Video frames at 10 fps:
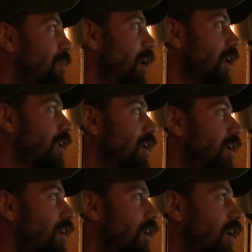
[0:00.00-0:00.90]
but
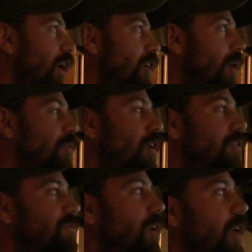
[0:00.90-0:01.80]
a number
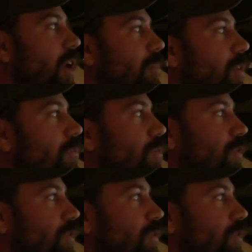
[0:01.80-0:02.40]
of a number of